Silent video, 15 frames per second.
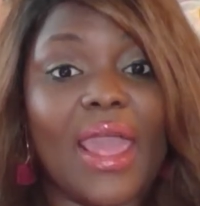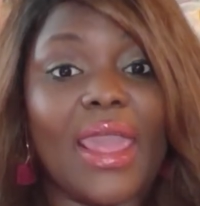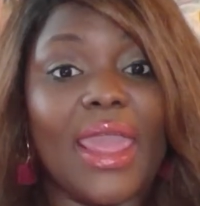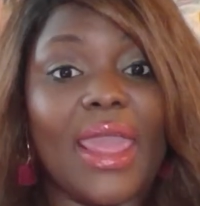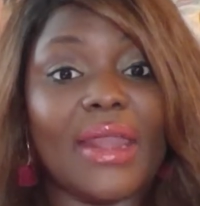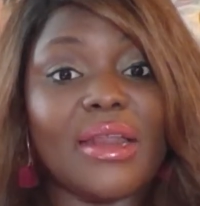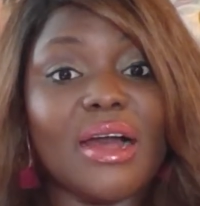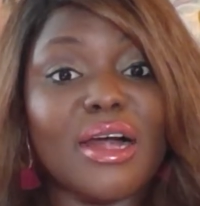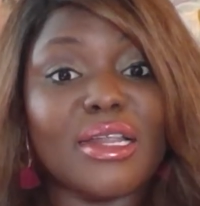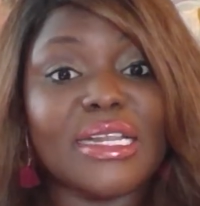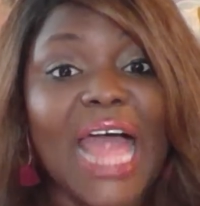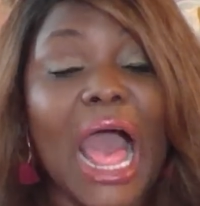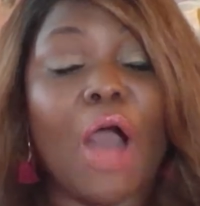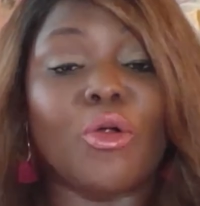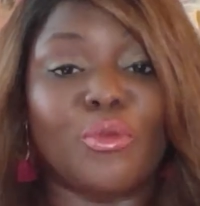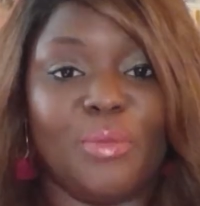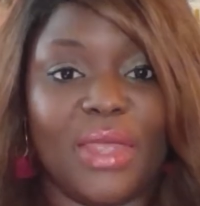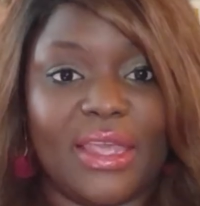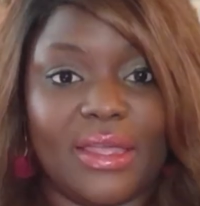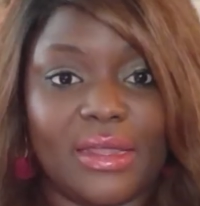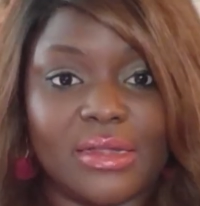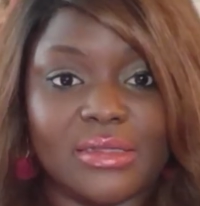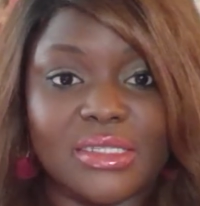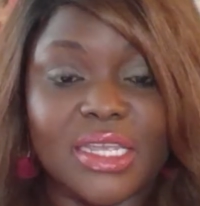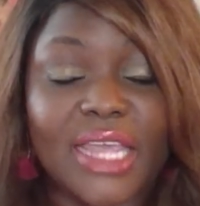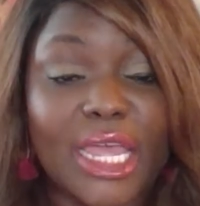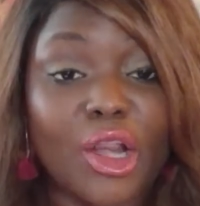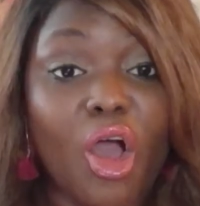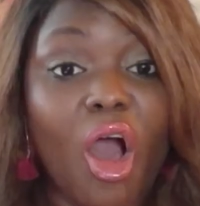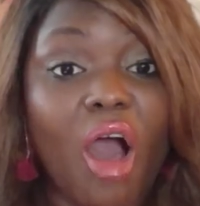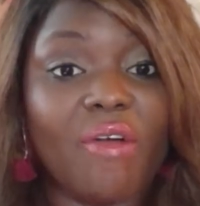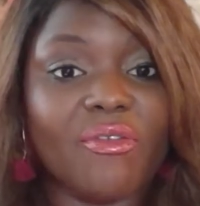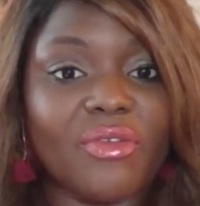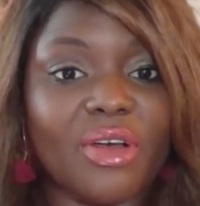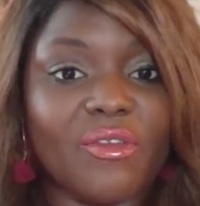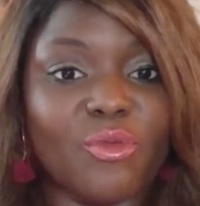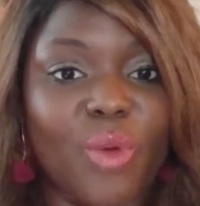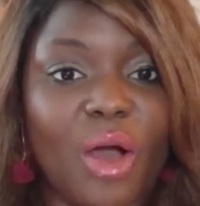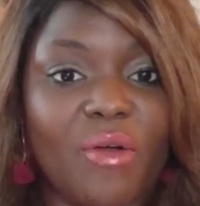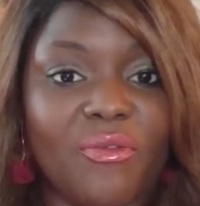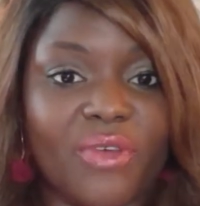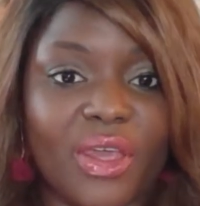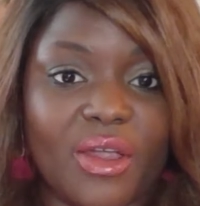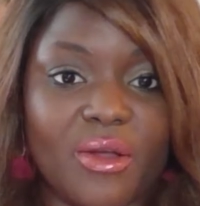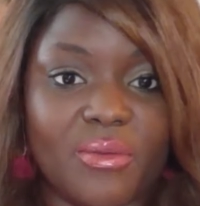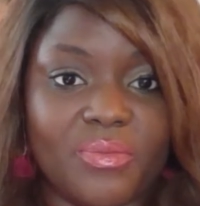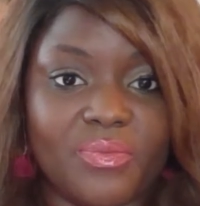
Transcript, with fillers: it allowed me to get off of welfare.